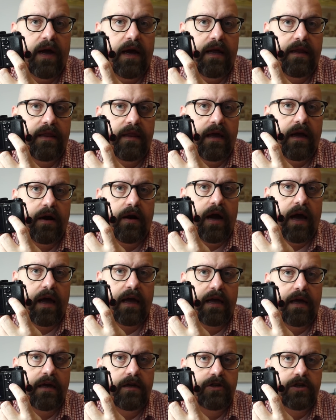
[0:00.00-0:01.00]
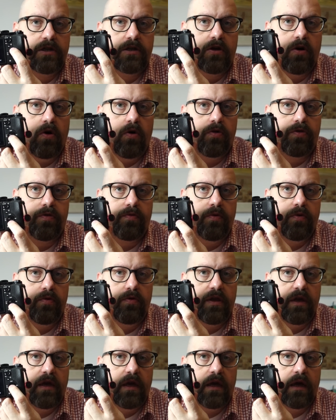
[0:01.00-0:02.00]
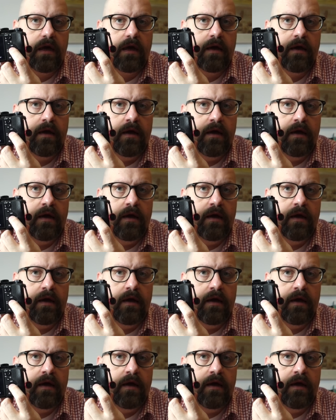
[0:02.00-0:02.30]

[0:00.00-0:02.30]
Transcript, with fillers: and there I can just go through the